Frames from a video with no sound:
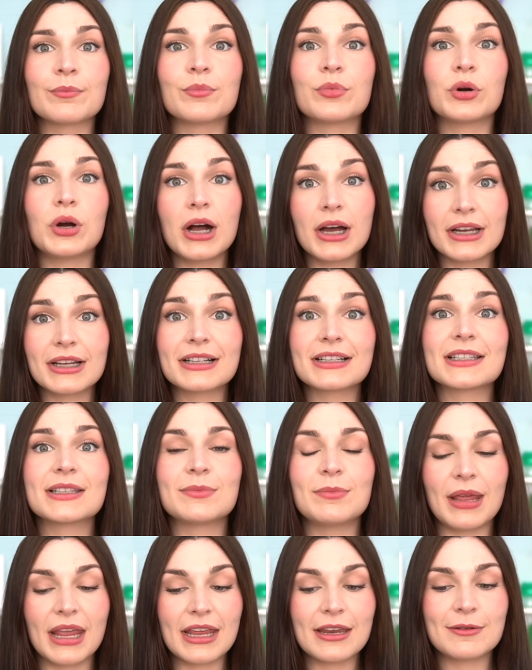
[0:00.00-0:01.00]

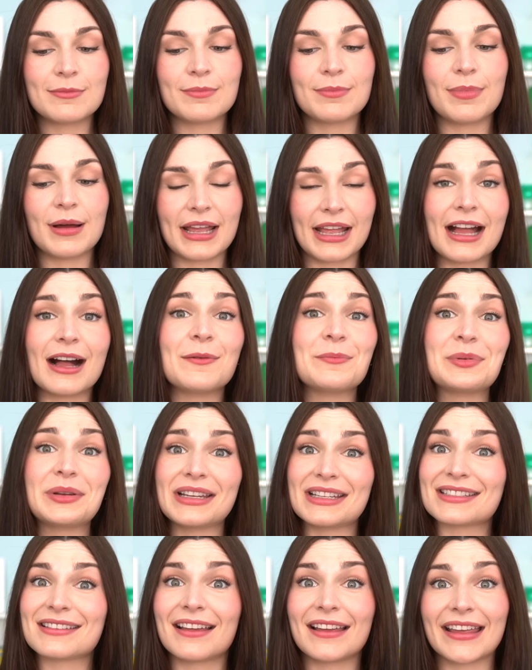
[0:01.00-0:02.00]
Products made by
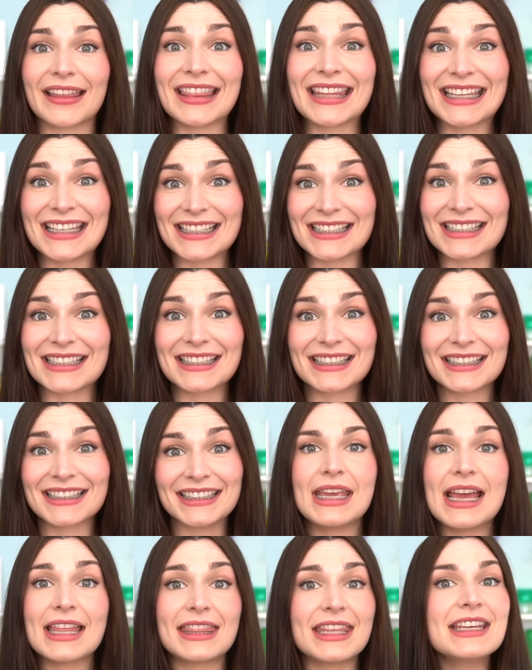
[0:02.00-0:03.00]
companies like these.
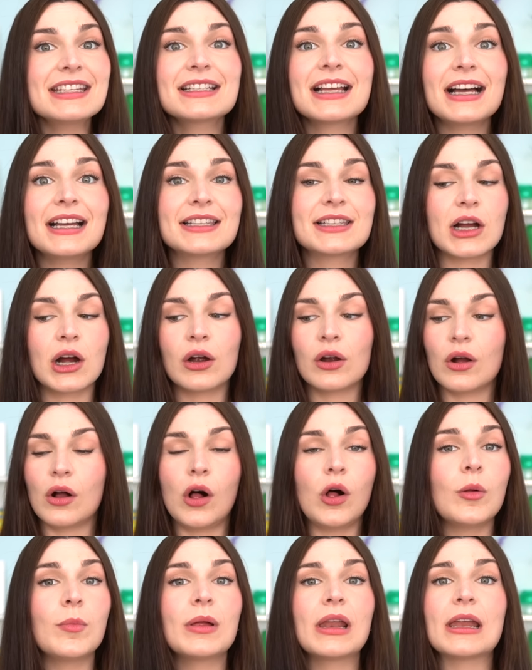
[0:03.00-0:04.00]
Yet these guys are
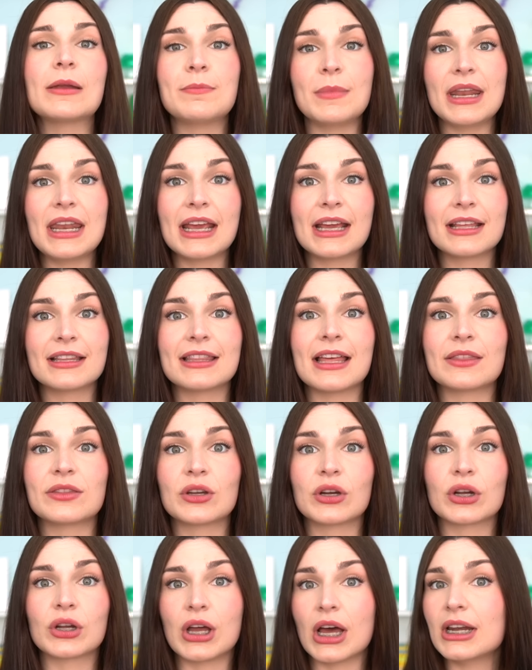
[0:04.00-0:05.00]
all but admitting that
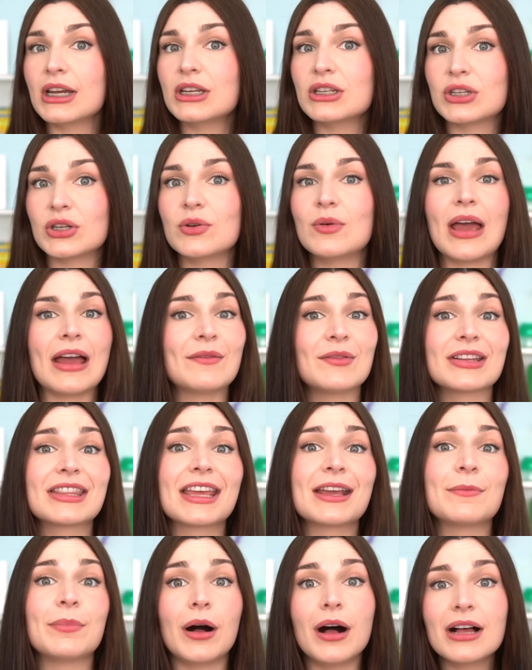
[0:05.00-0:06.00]
they're gonna do
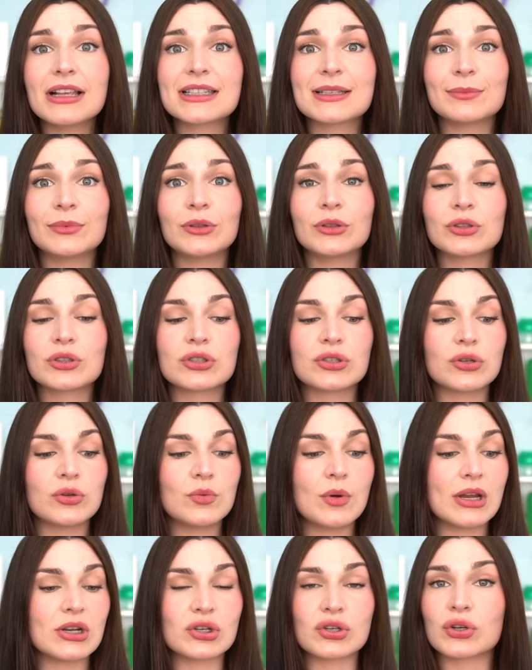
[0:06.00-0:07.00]
everything possible
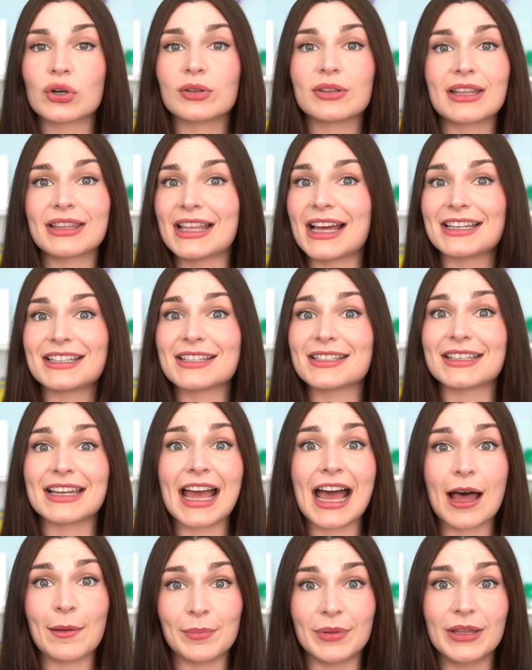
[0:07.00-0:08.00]
to ensure that that doesn't
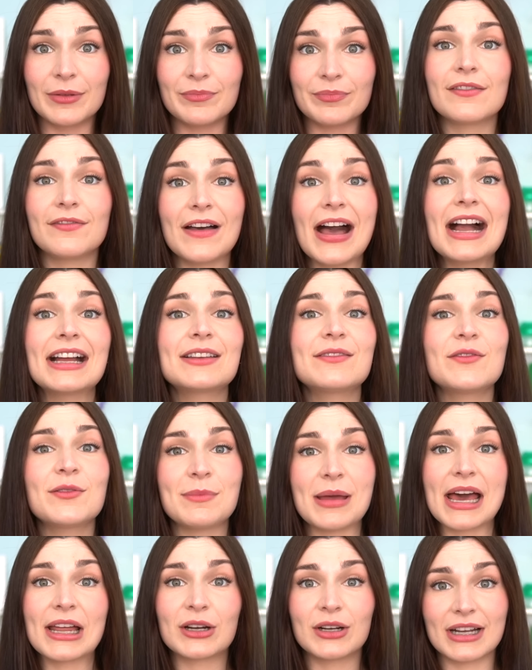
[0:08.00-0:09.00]
happen. The fact of the
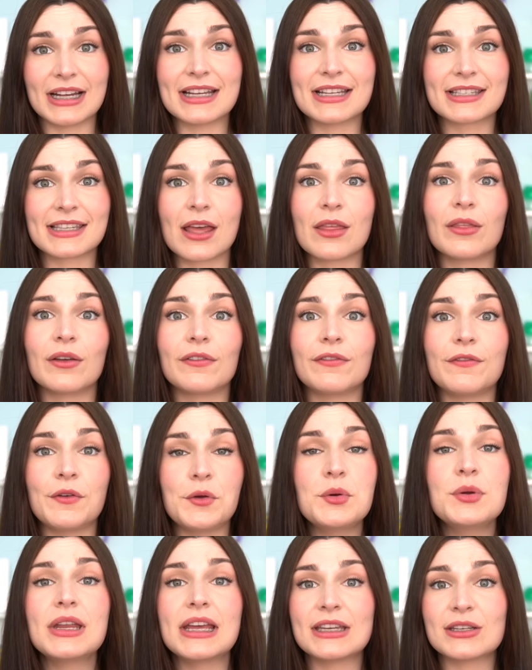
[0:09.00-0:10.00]
matter is, the
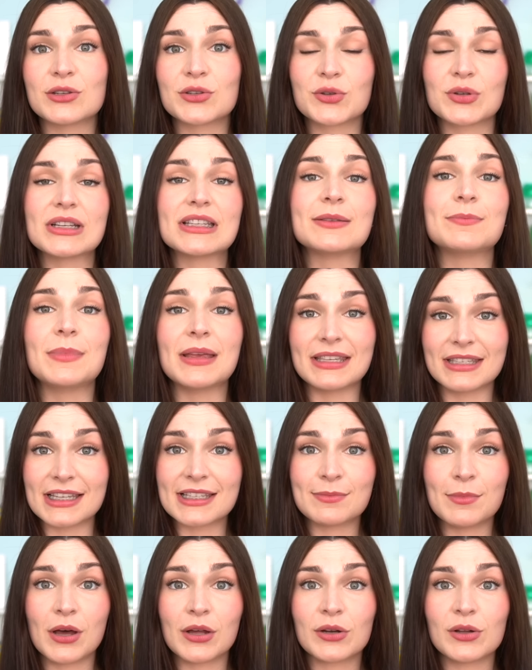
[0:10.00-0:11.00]
food industry's
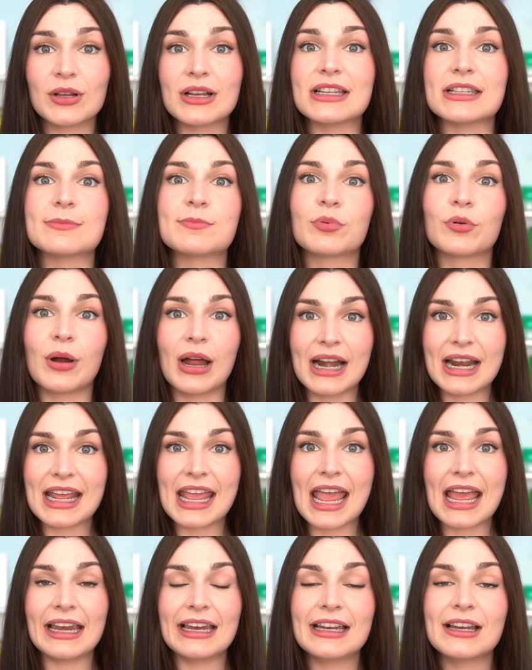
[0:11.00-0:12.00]
business model is
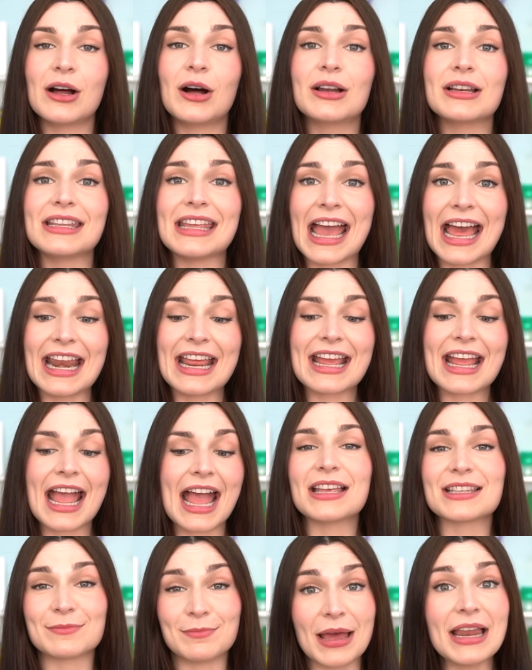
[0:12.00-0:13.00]
predicated on getting as